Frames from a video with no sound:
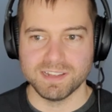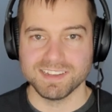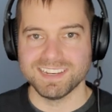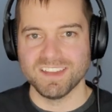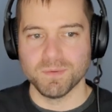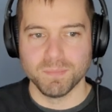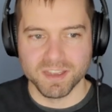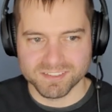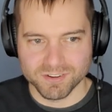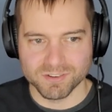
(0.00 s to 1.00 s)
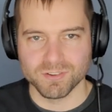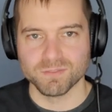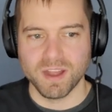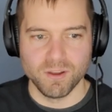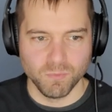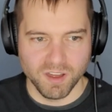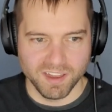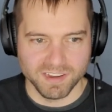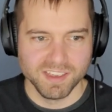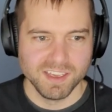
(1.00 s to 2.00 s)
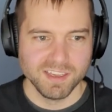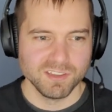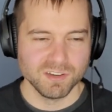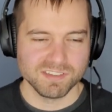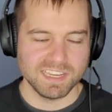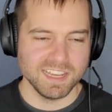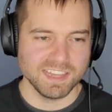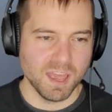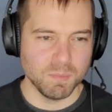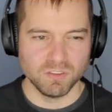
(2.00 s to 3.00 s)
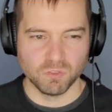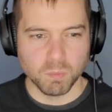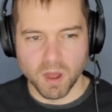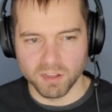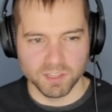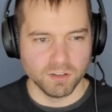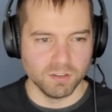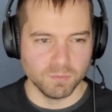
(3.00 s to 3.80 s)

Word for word: in Dave and Buster's or Round One. You're seeing them in small little